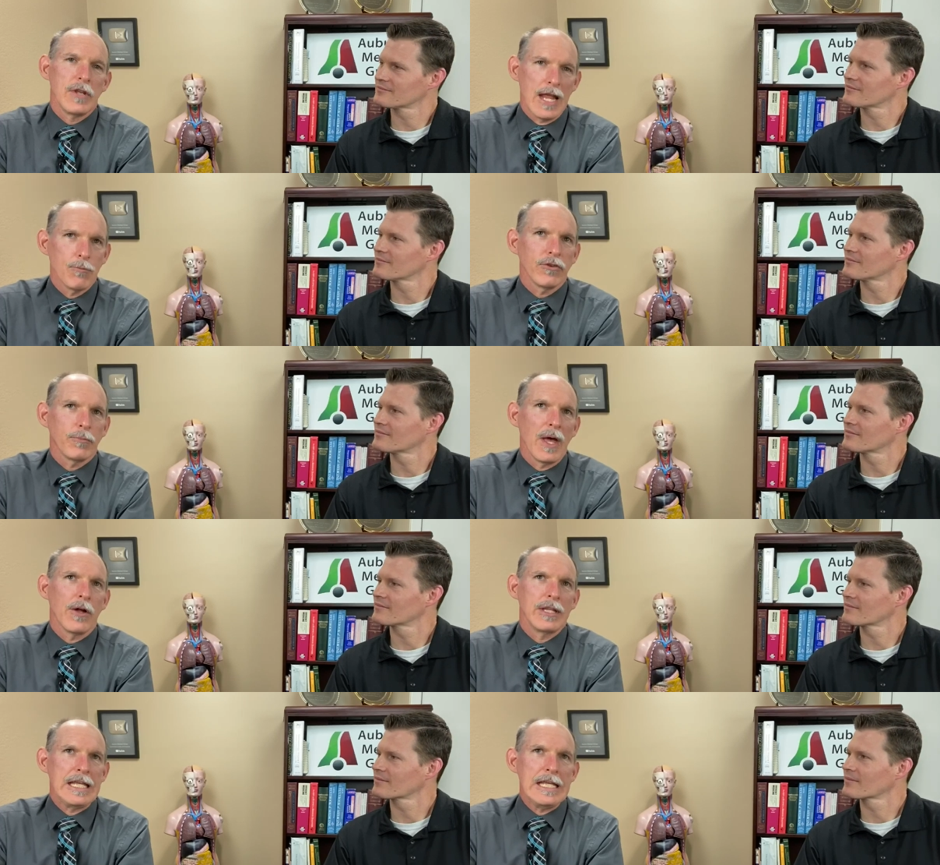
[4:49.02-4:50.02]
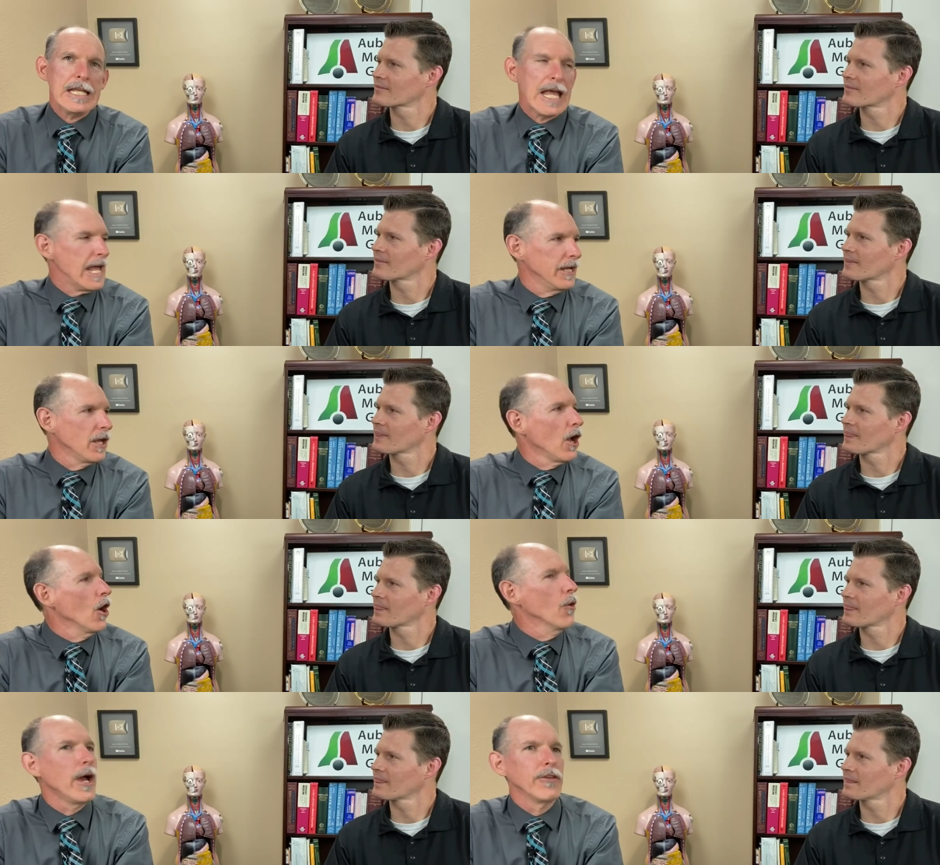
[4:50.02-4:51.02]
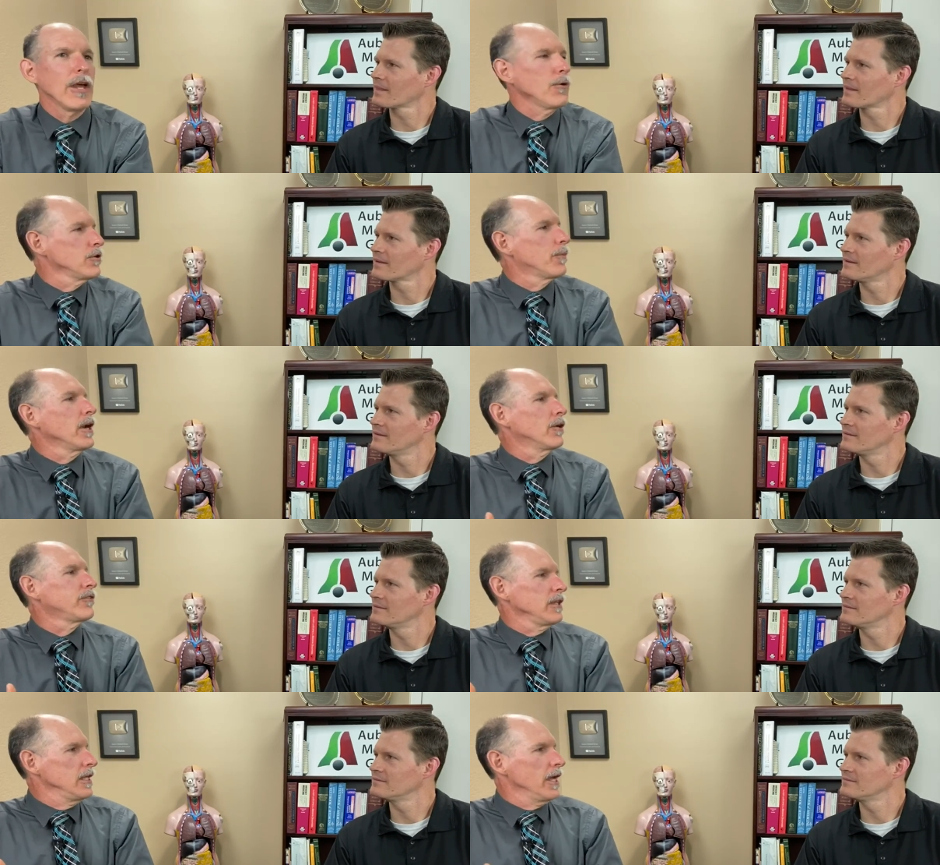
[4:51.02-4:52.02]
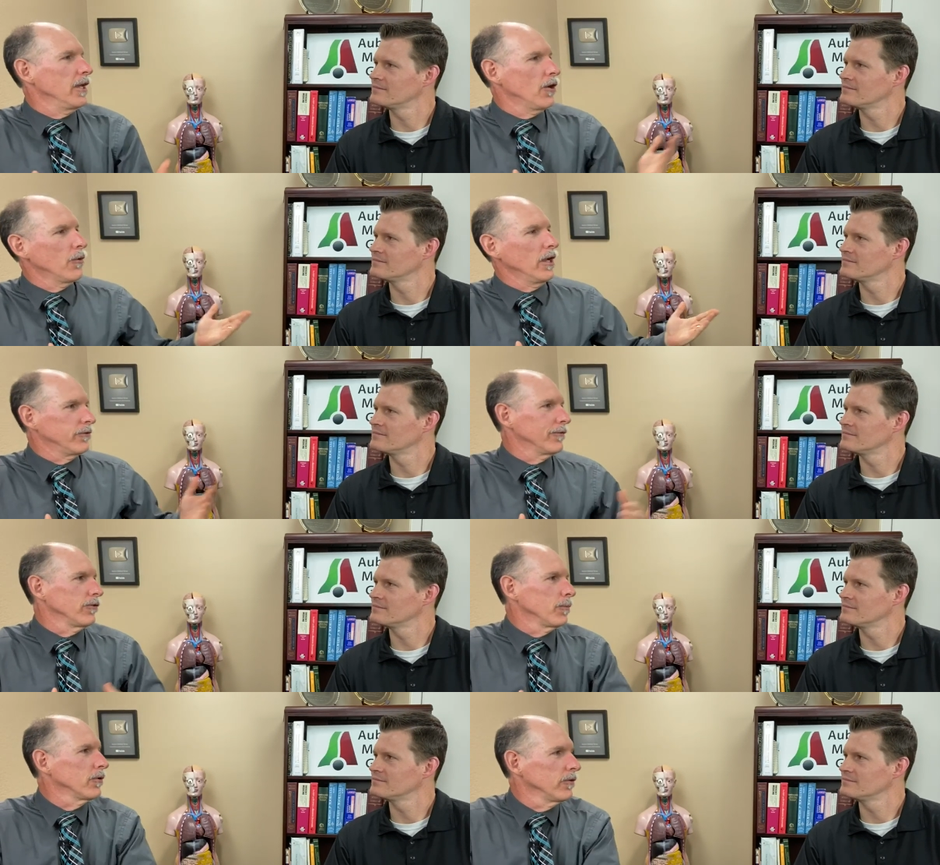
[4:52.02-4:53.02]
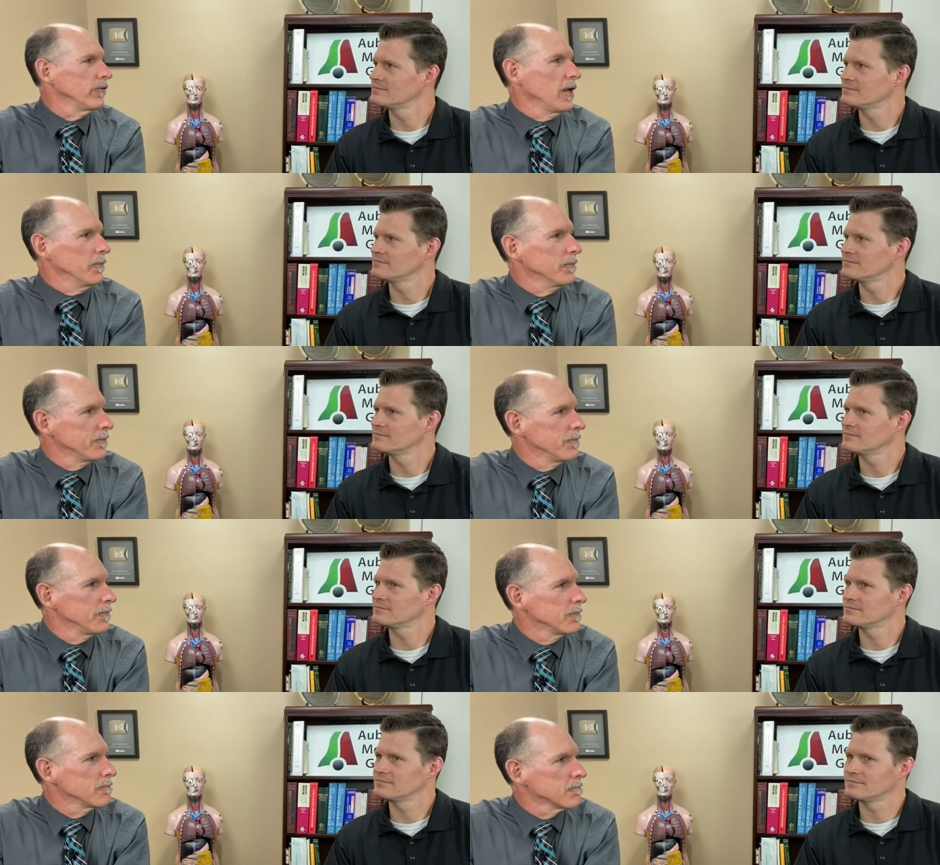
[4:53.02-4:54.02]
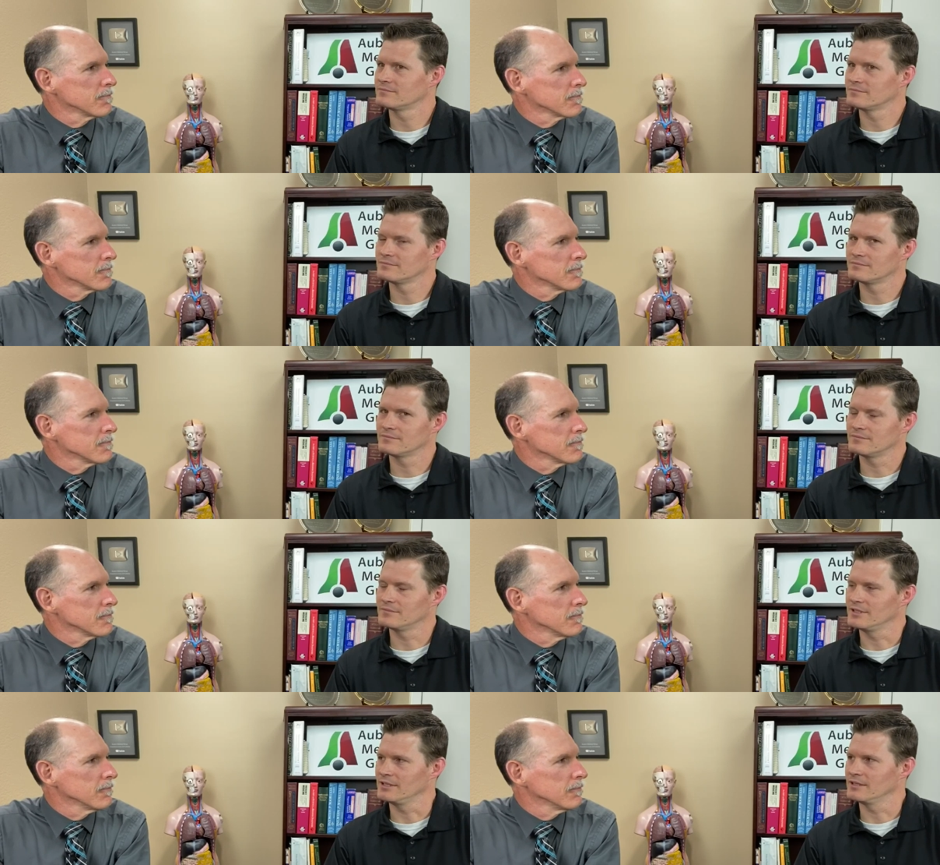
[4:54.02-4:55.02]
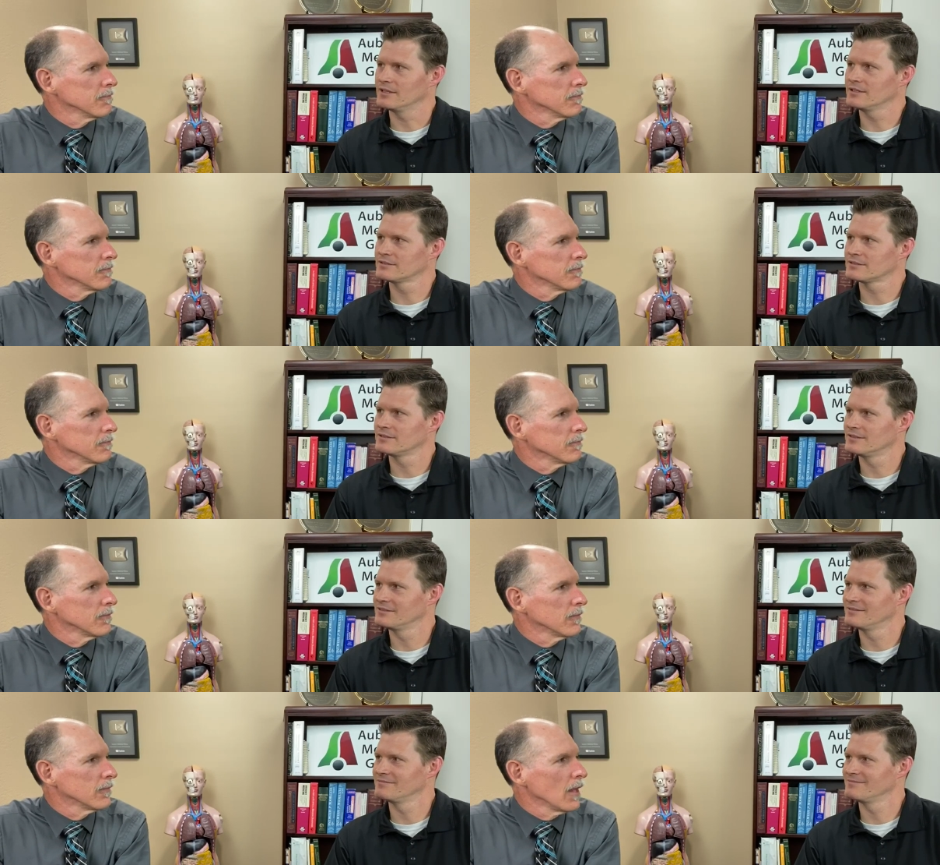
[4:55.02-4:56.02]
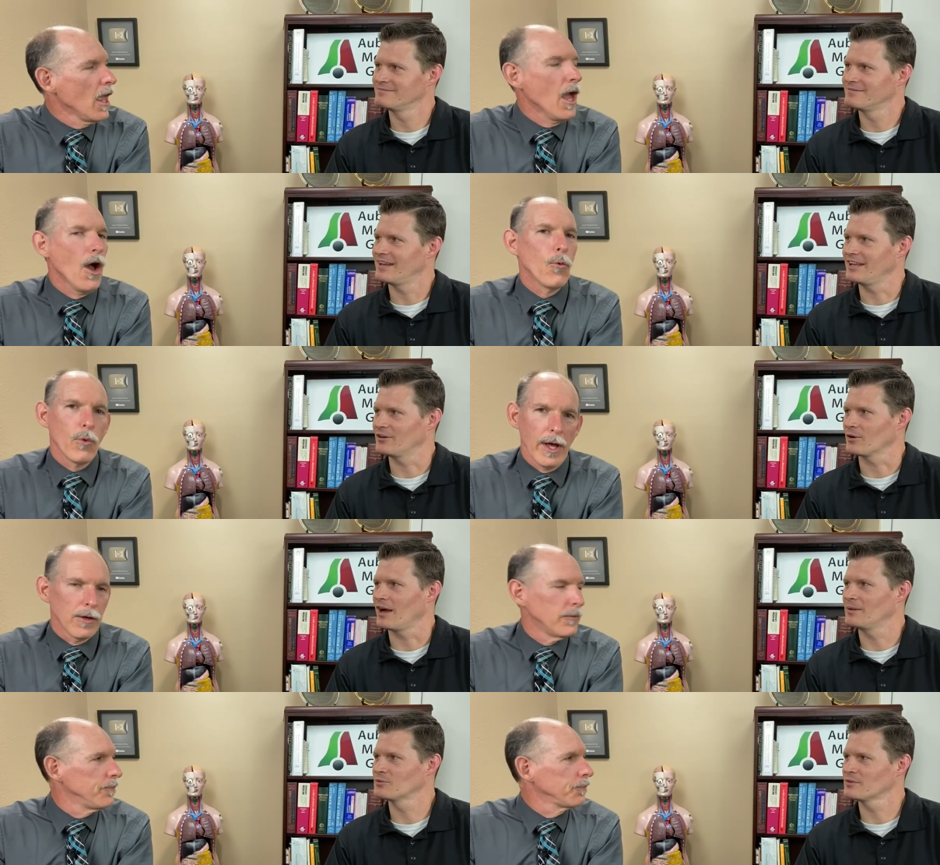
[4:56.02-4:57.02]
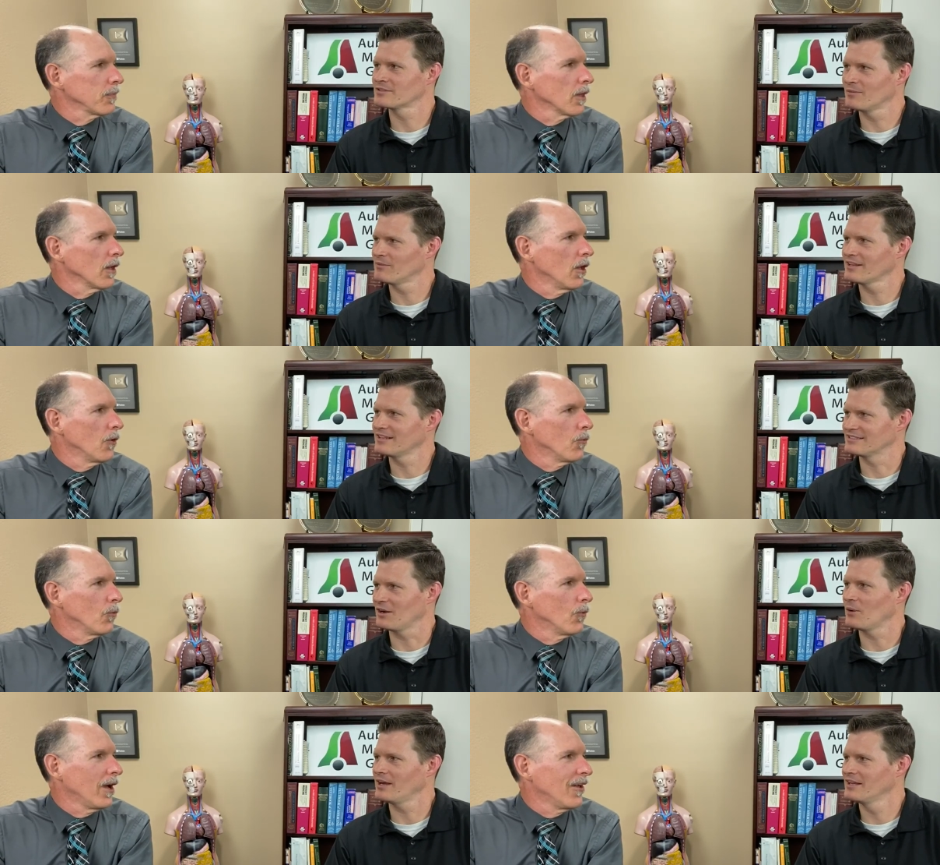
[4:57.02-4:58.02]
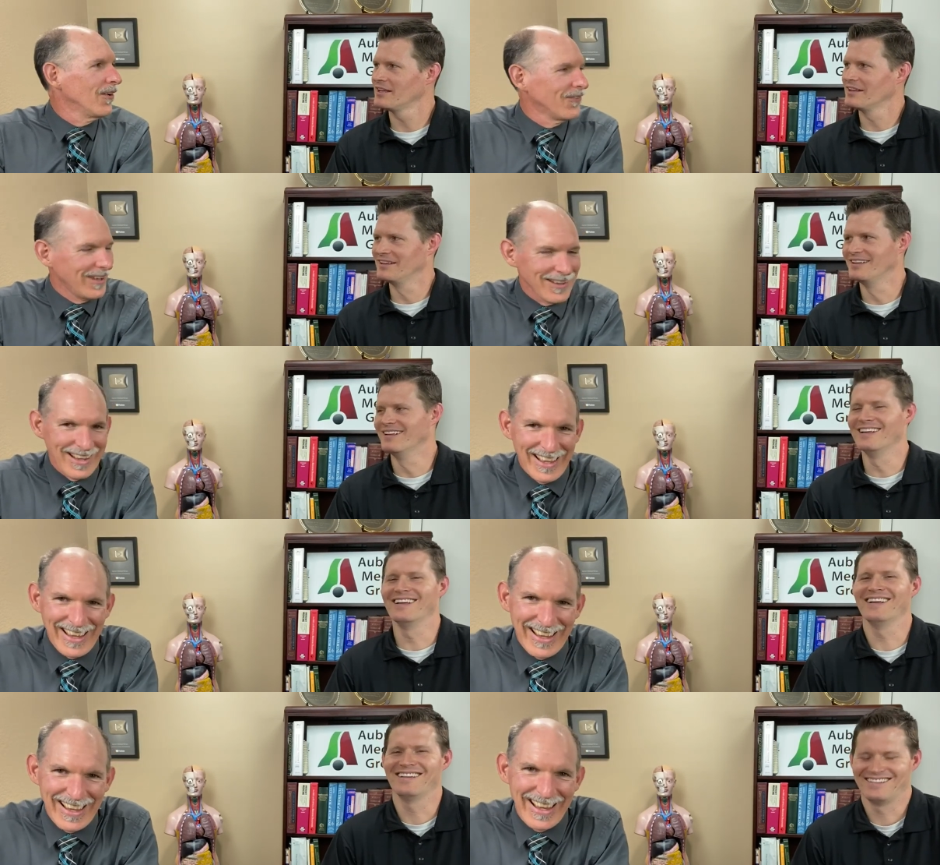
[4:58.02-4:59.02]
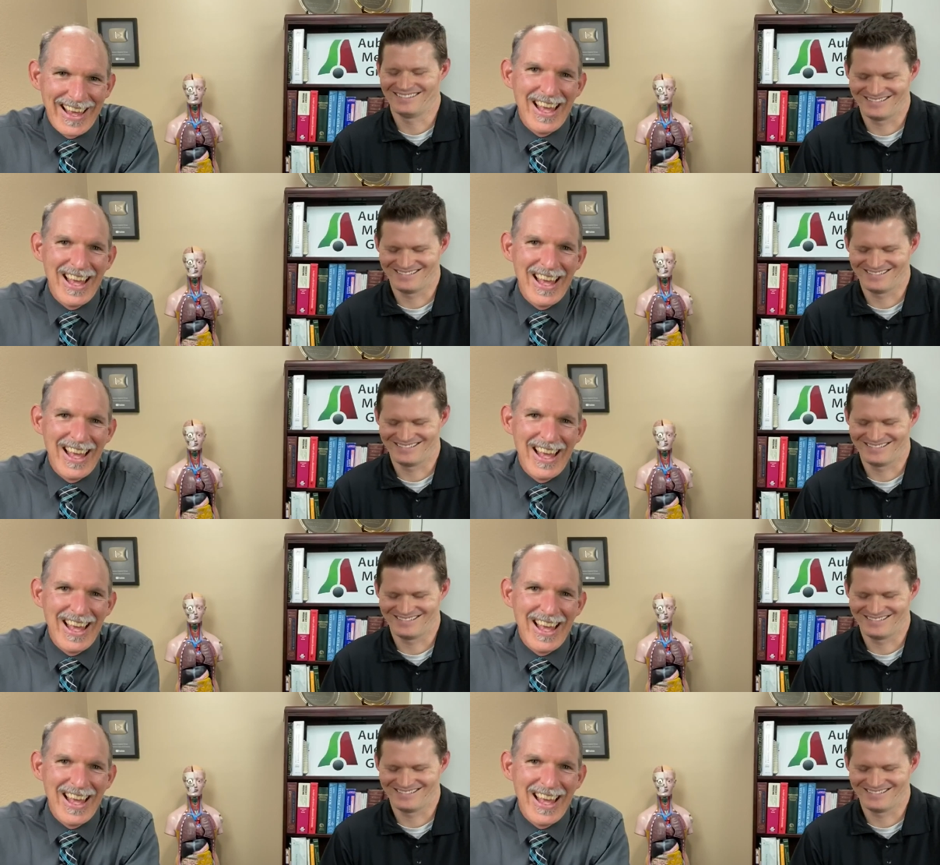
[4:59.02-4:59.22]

Speaker 1: whose name was spelled E N O S. How would you pronounce E N O S if it was a person's name?
Speaker 2: Enos. And it well, rhymes with something. Is that why?
Speaker 1: Well, well